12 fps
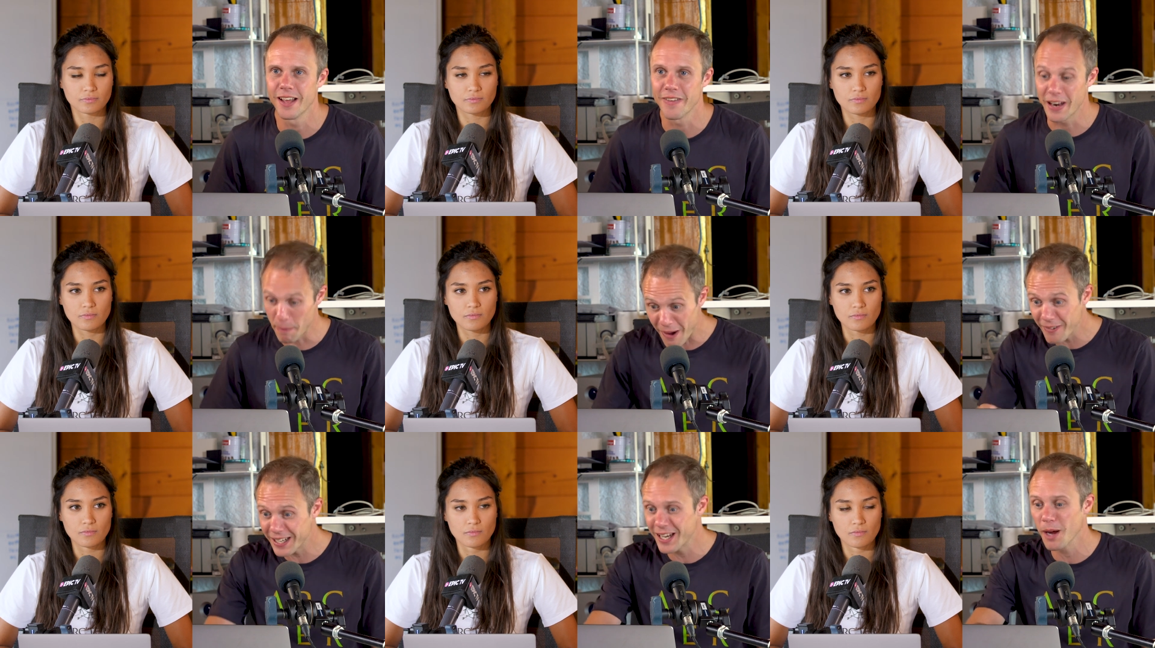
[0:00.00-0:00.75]
Speaker 1: and then
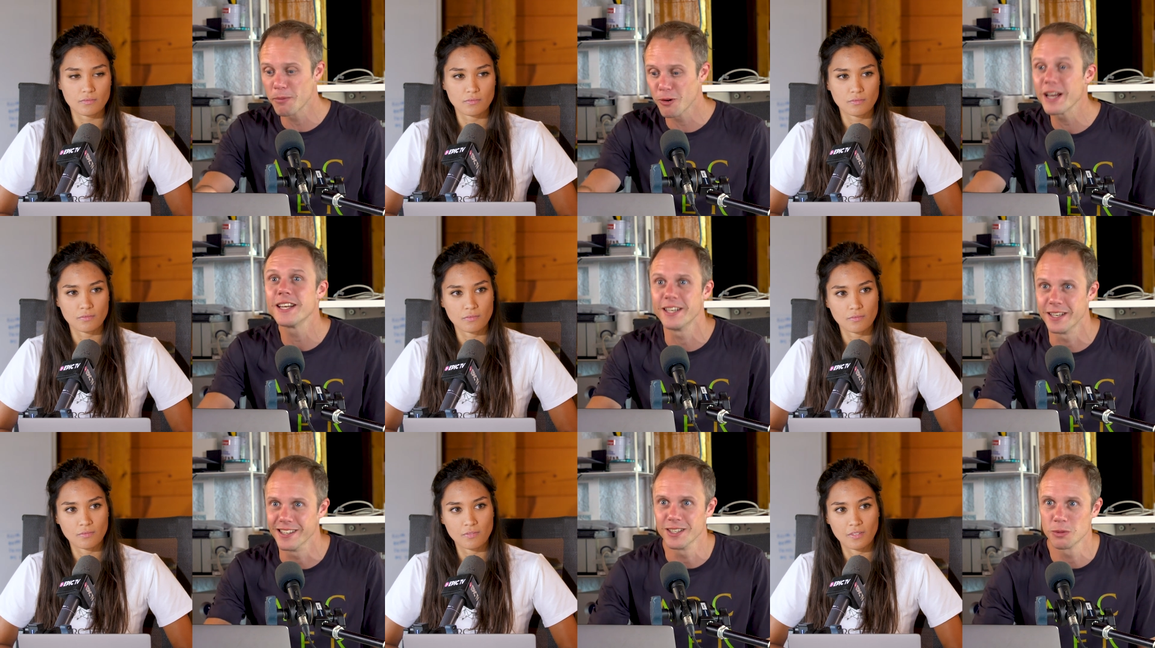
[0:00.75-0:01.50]
apparently he
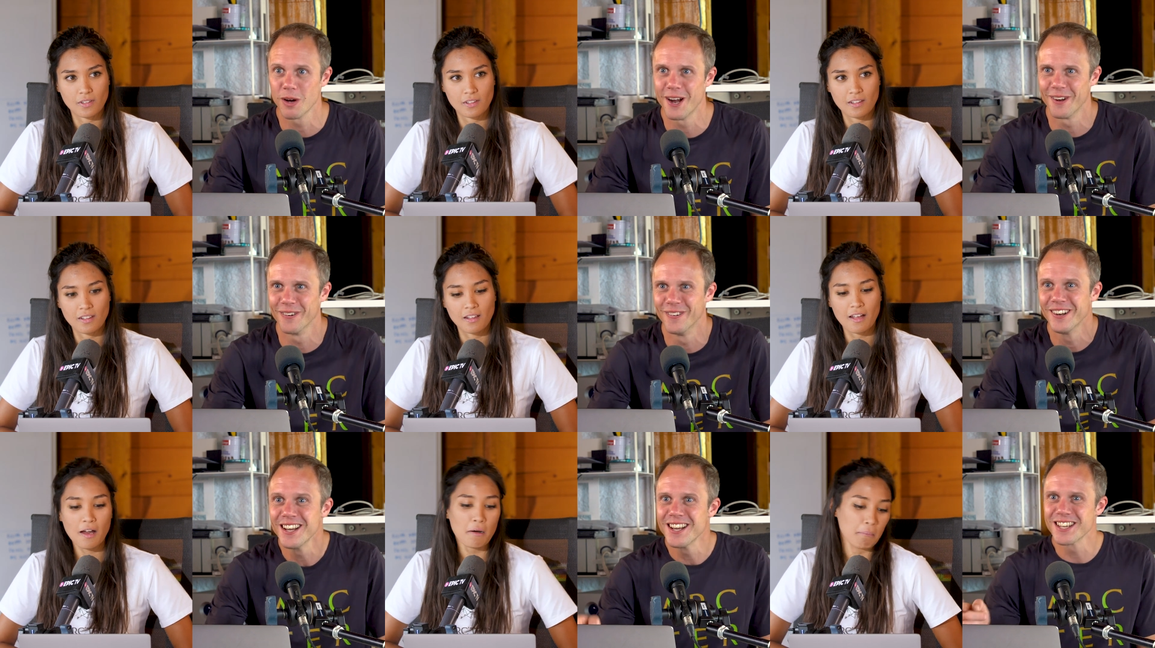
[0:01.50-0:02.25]
upgraded it as well
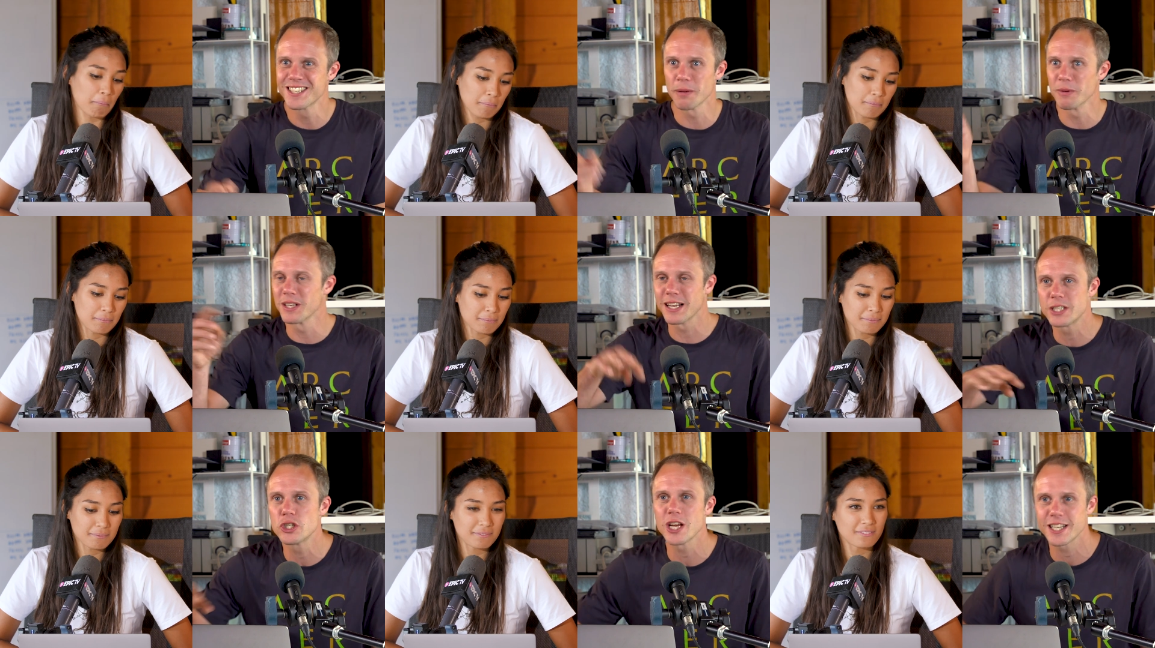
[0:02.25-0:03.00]
because oh. someone
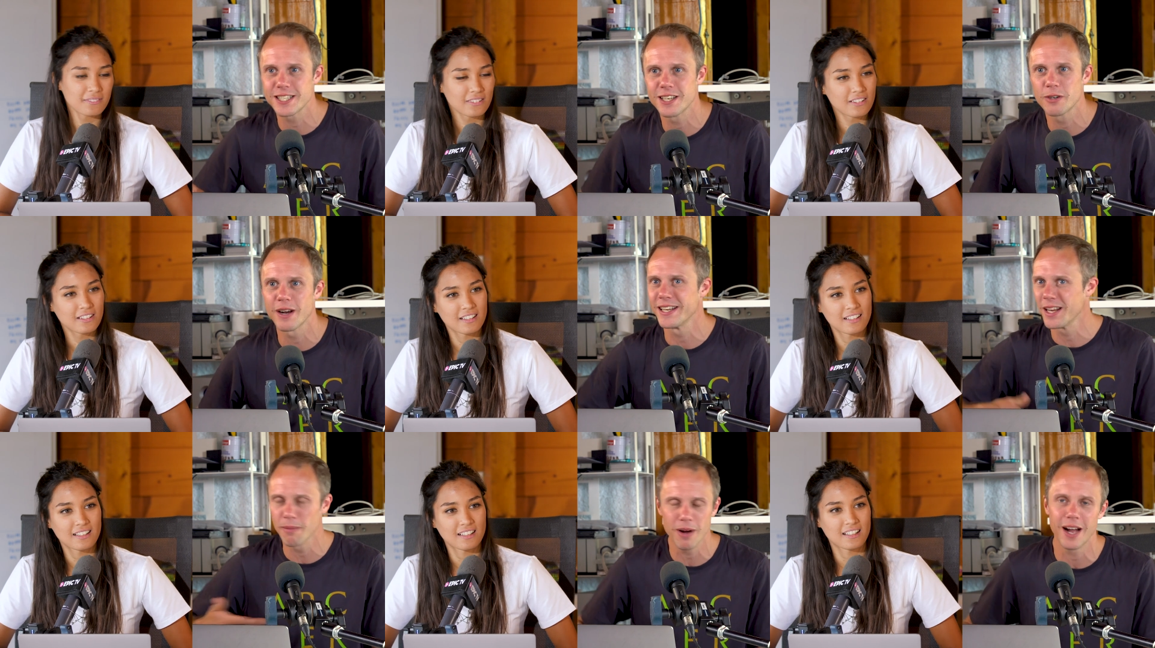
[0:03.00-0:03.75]
like suggested a grade,
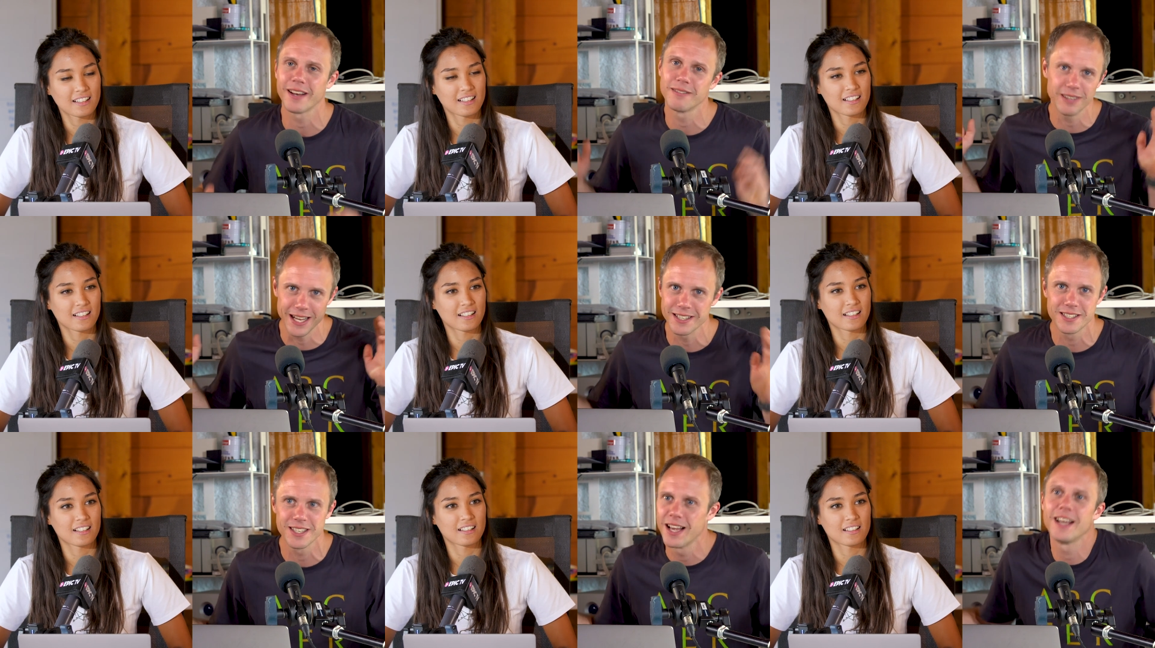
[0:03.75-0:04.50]
and he up. I
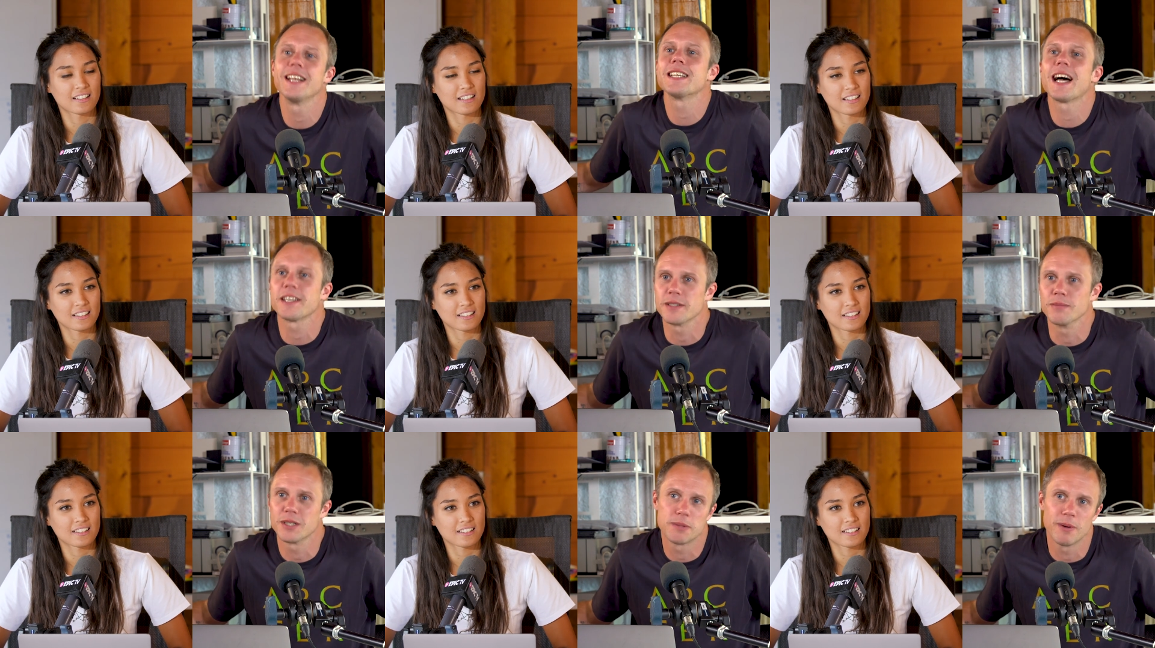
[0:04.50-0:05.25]
it's it's
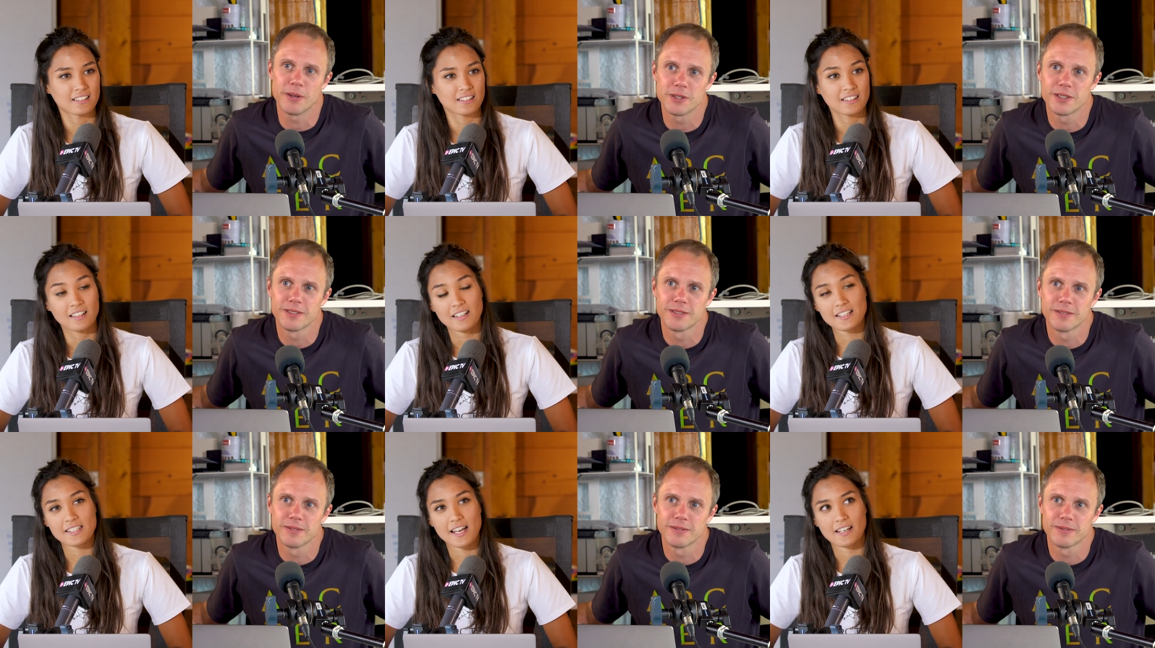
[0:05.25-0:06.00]
Adam, I suppose.
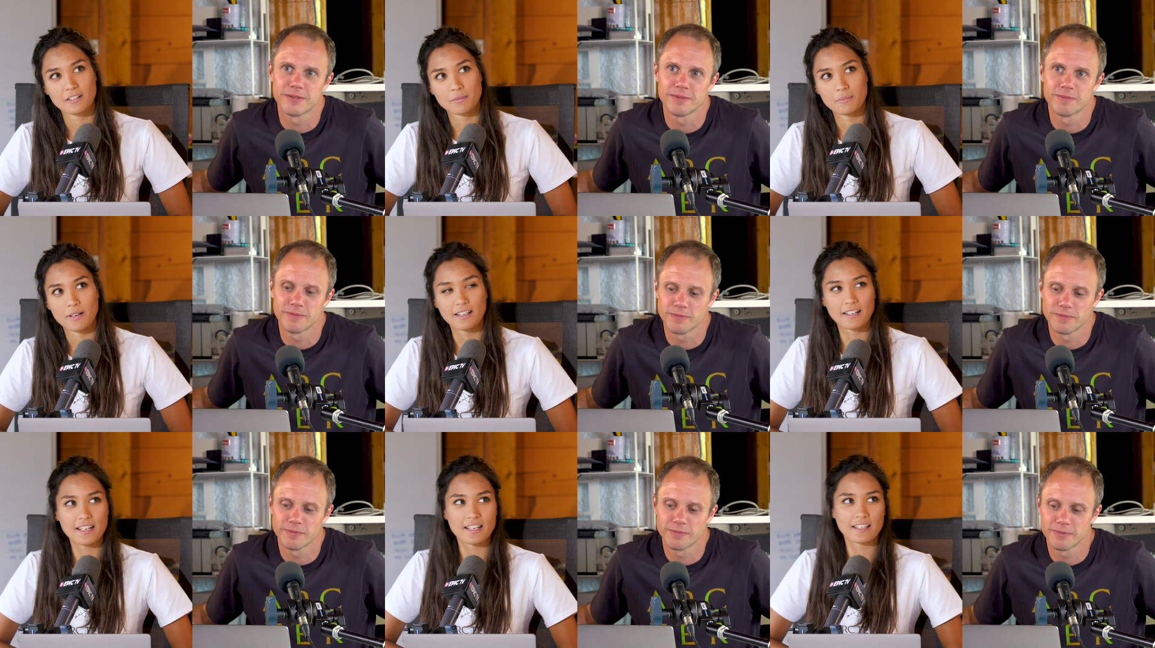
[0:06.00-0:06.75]
Speaker 2: It's Adam,
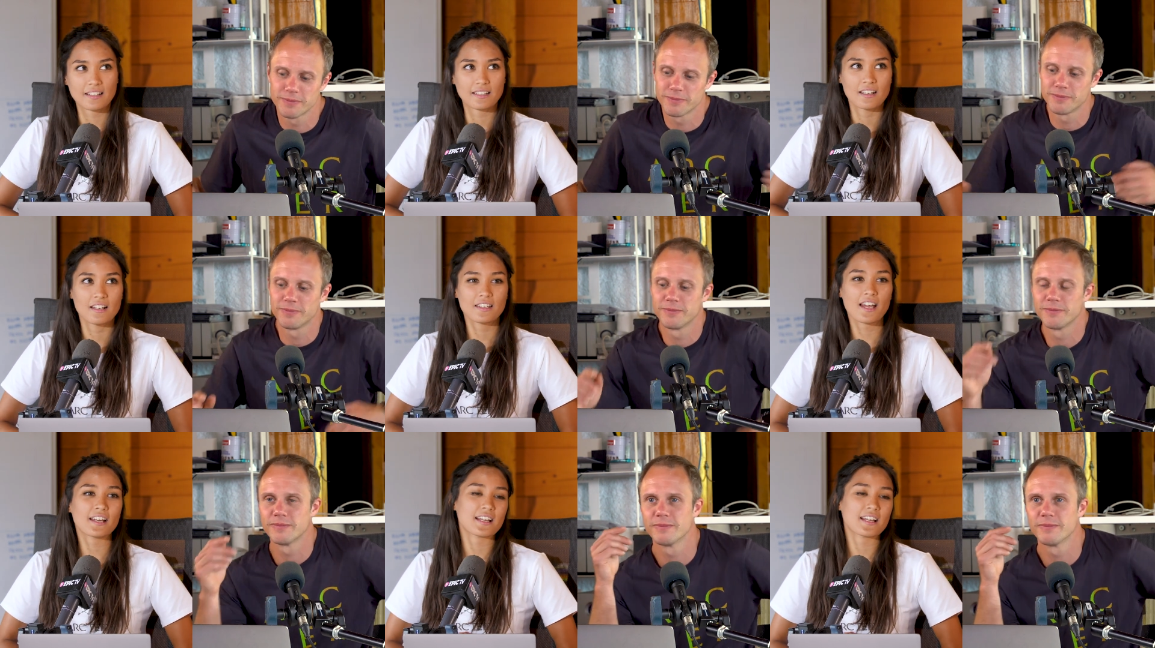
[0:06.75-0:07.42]
and like yeah,